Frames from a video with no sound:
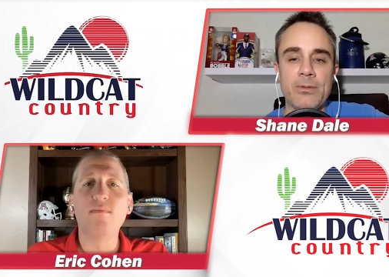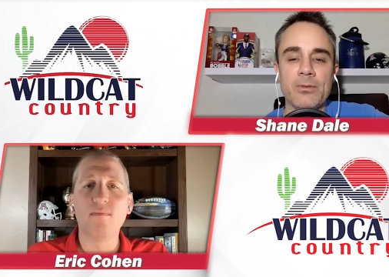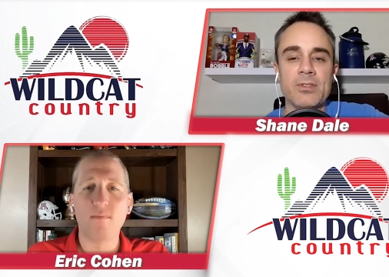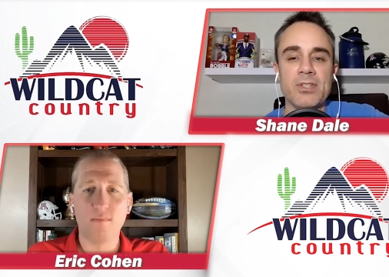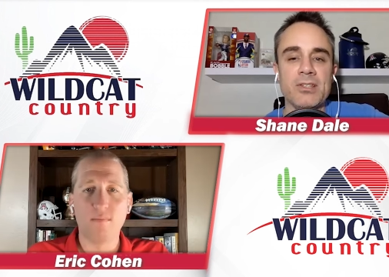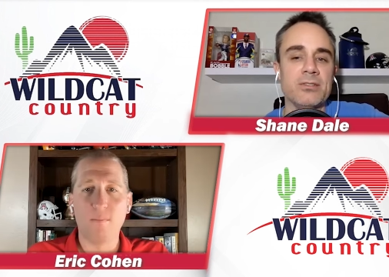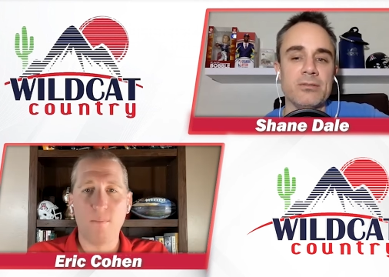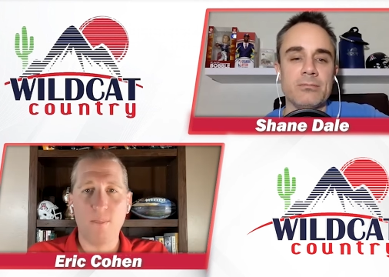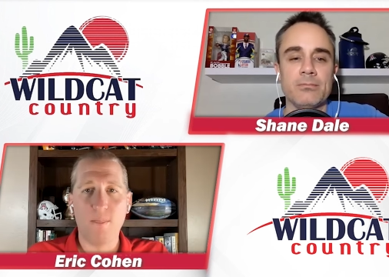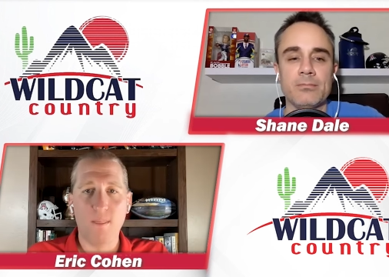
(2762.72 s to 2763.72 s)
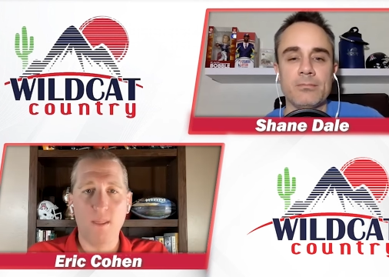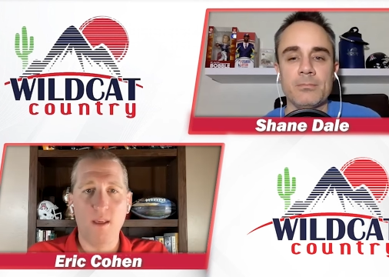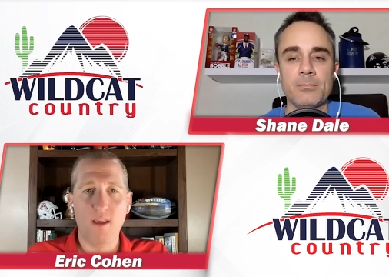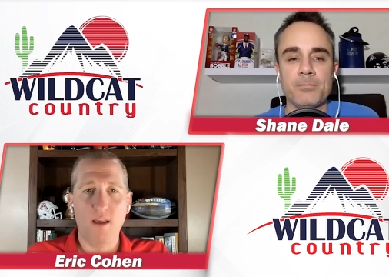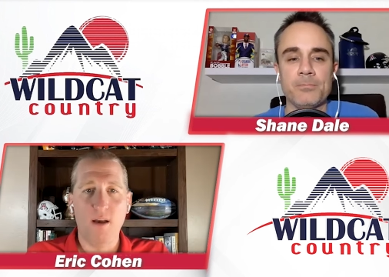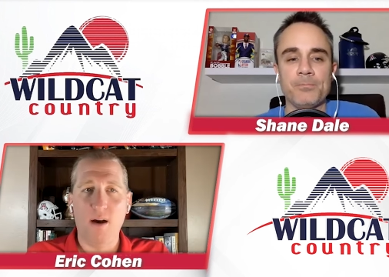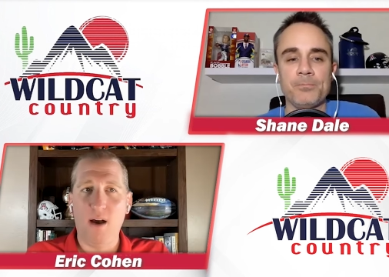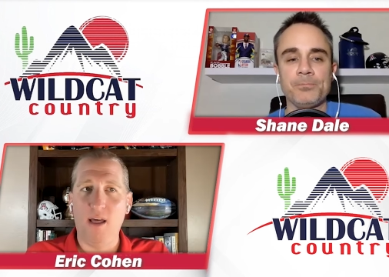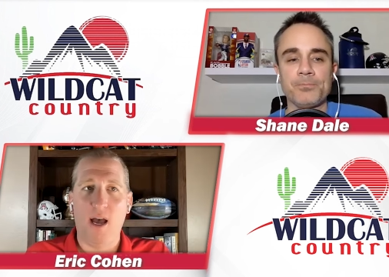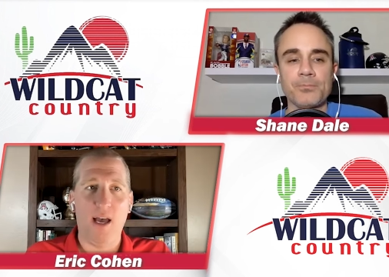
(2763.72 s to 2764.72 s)
Speaker 1: through the season.
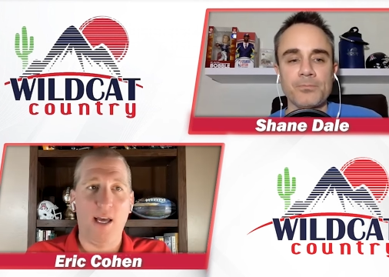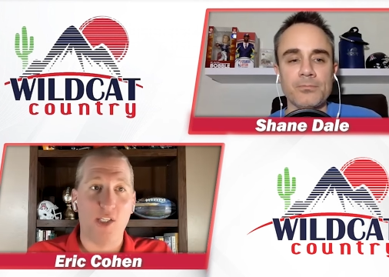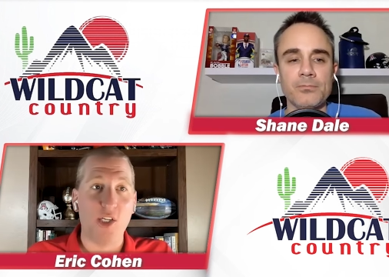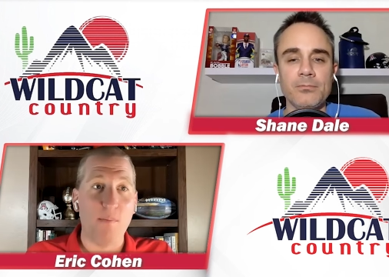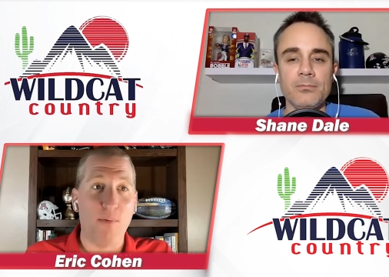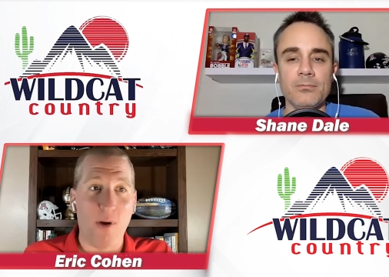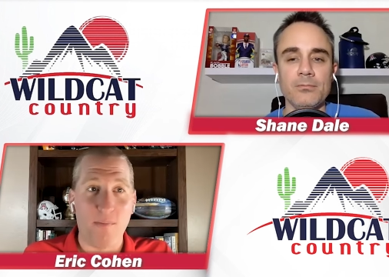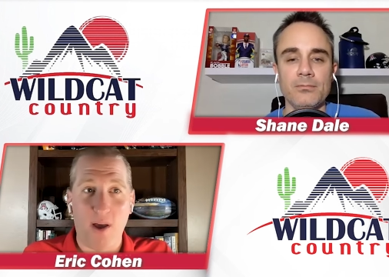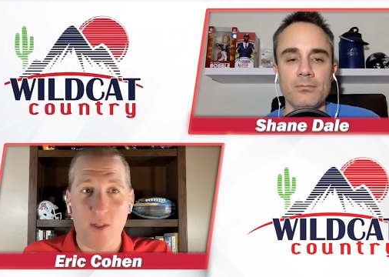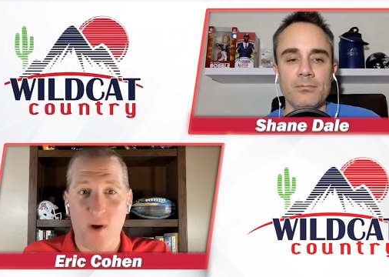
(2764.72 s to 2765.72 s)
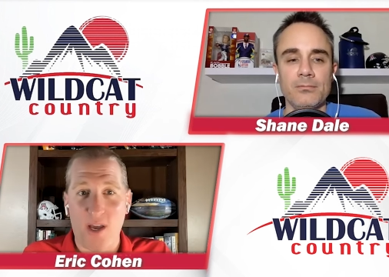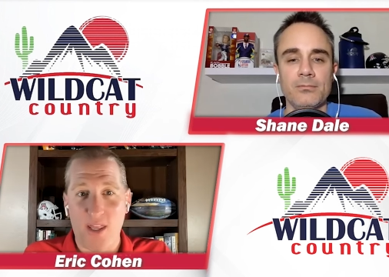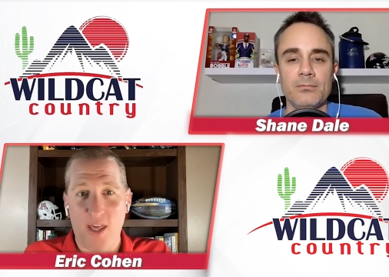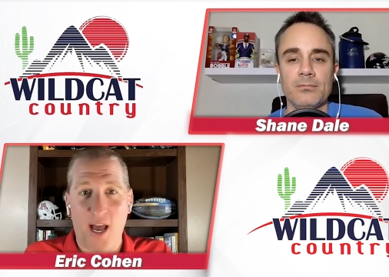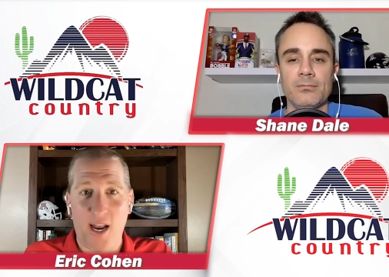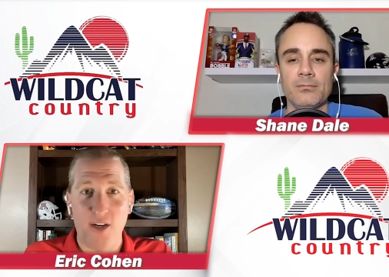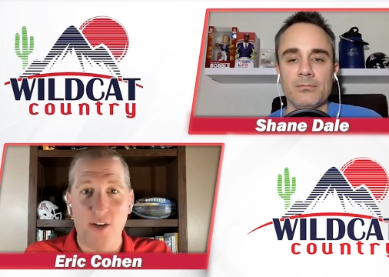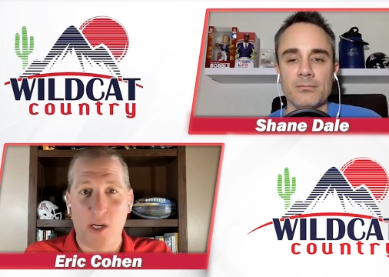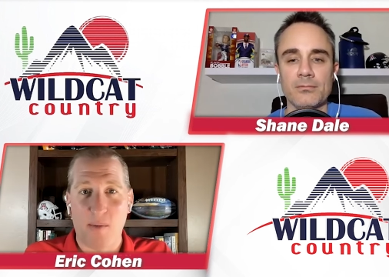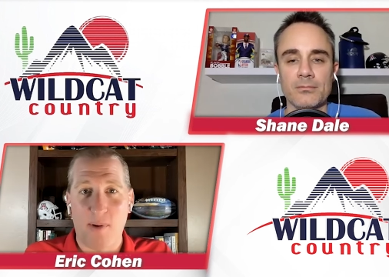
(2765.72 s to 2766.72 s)
Speaker 2: I, at some point, by the way, they got to do
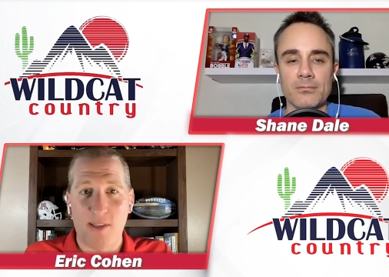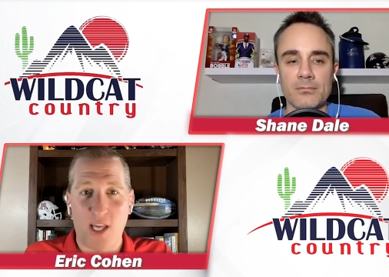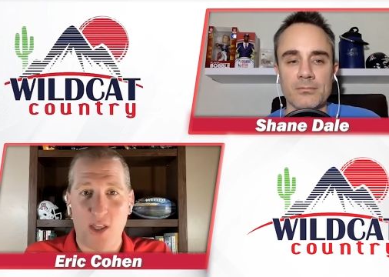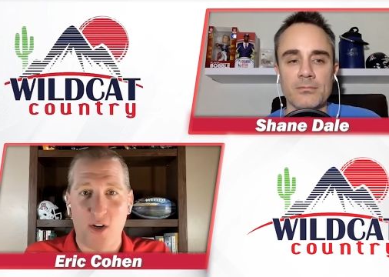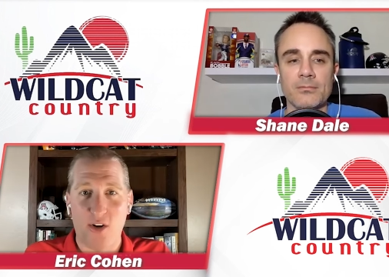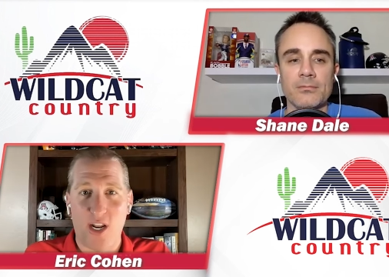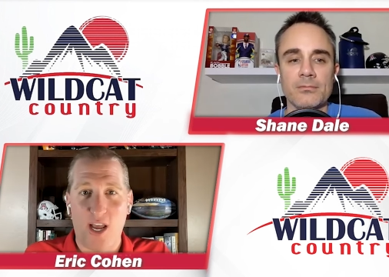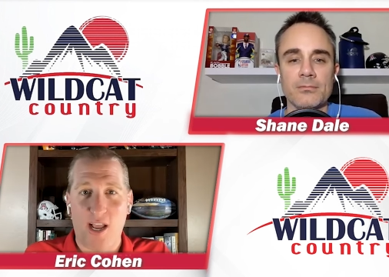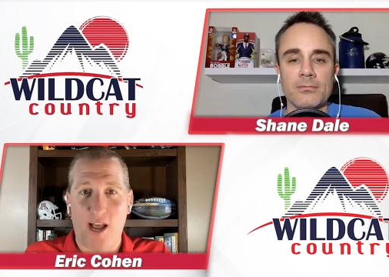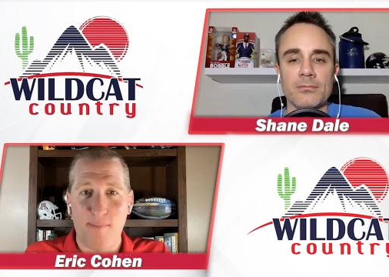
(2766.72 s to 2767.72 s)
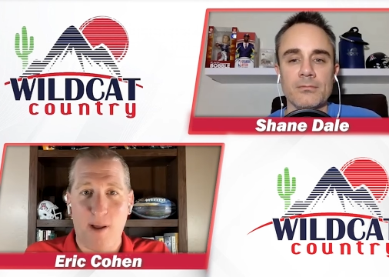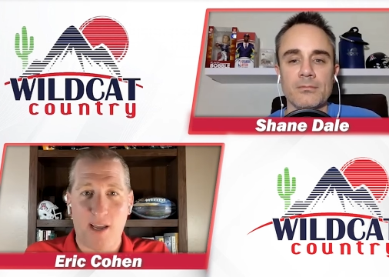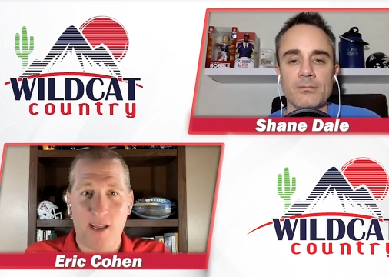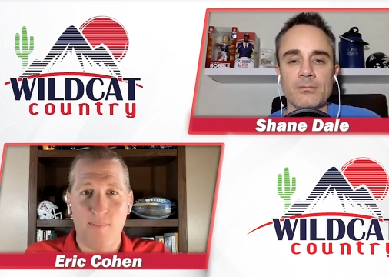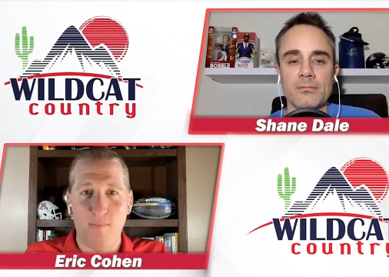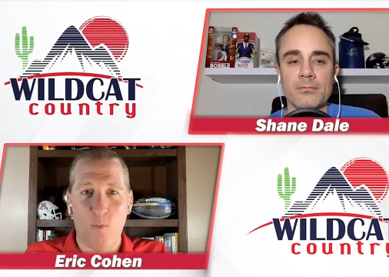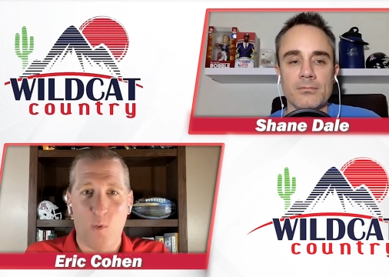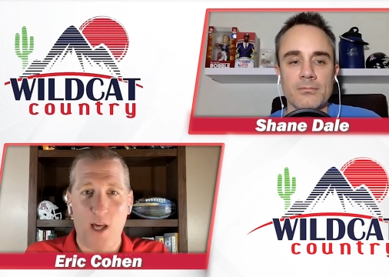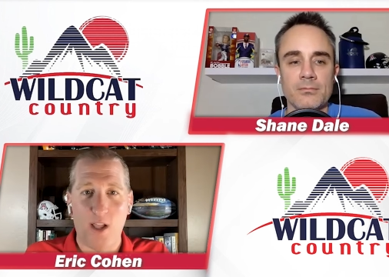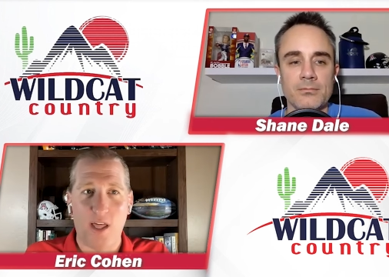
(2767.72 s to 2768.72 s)
something about that third deck. I'm not going to
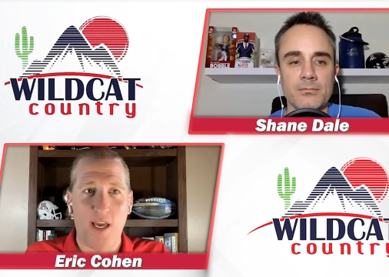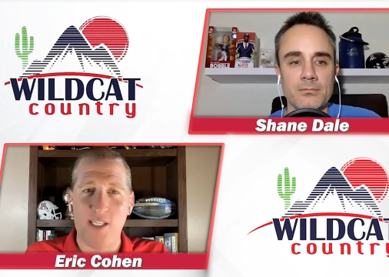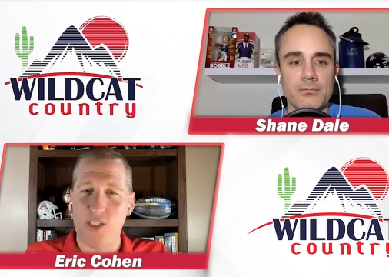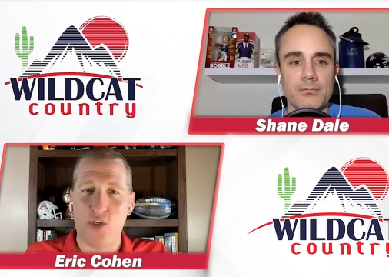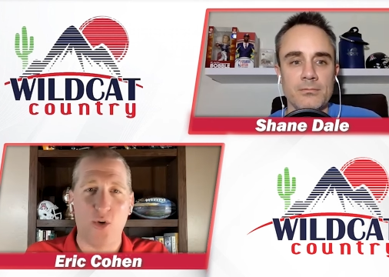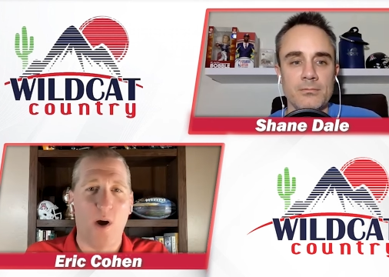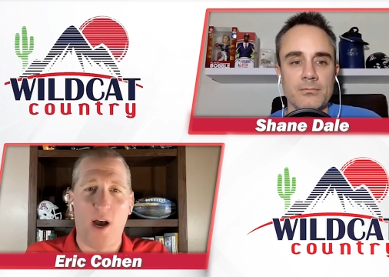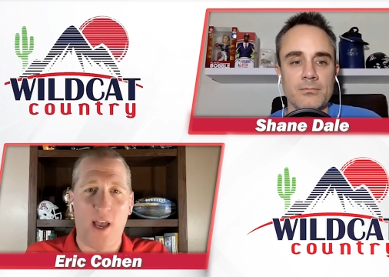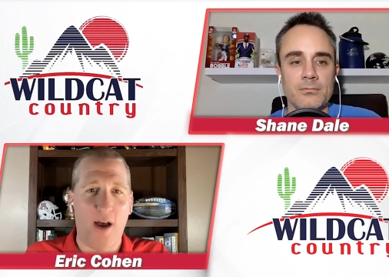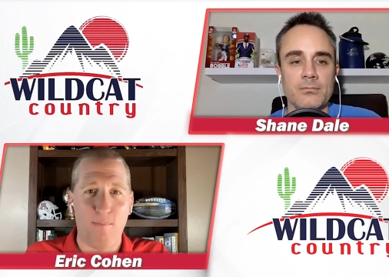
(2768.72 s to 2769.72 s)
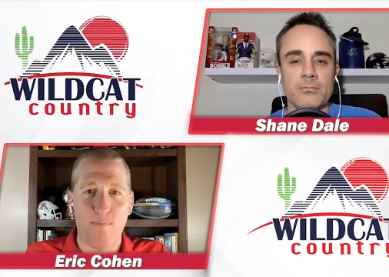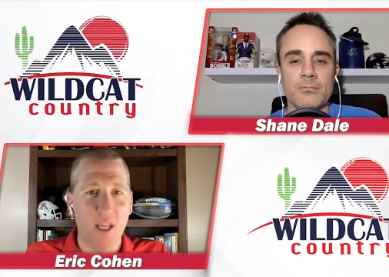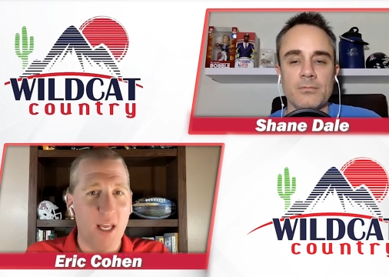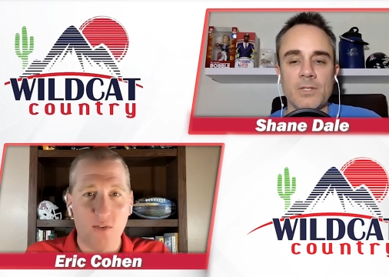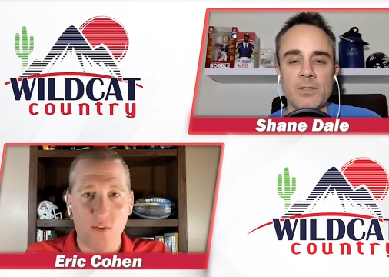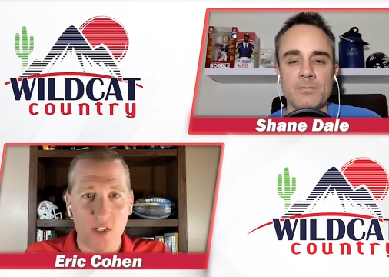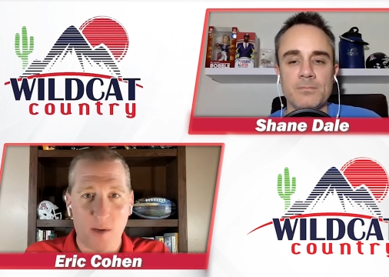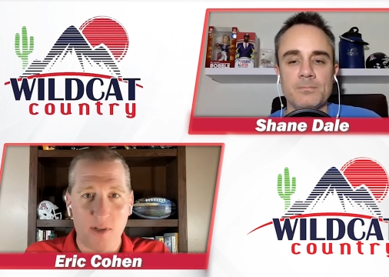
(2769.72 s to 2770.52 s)
rail on it; just too high up, as far yeah. as I'm